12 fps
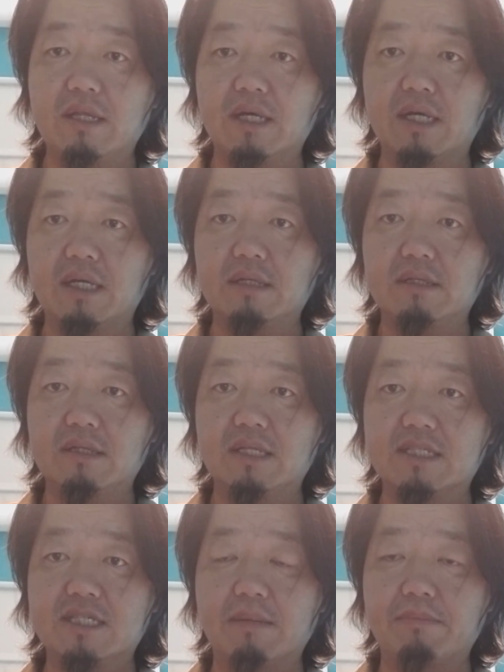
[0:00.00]
the the
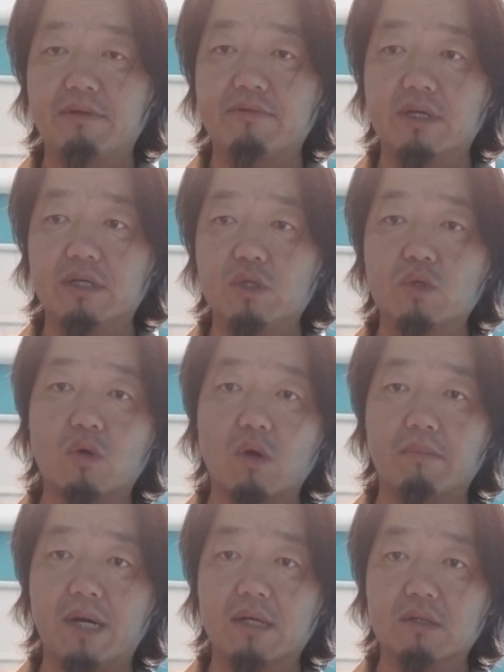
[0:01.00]
tip of a
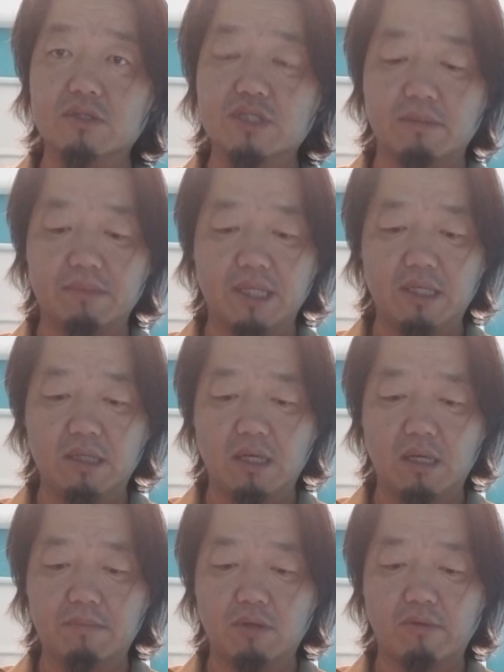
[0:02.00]
unicorn bottle or something
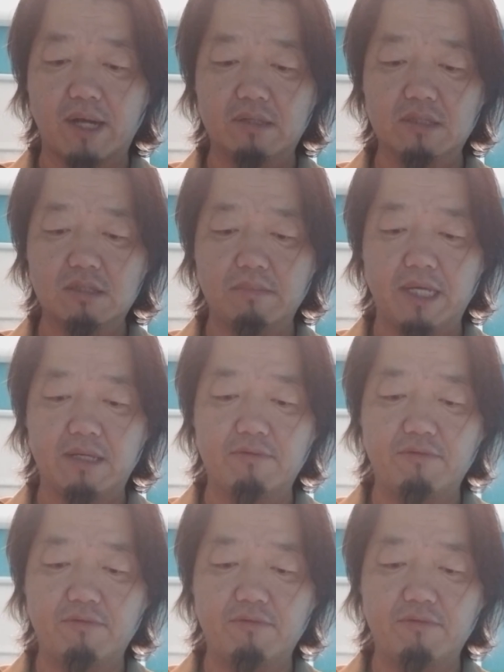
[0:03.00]
um, around it to make it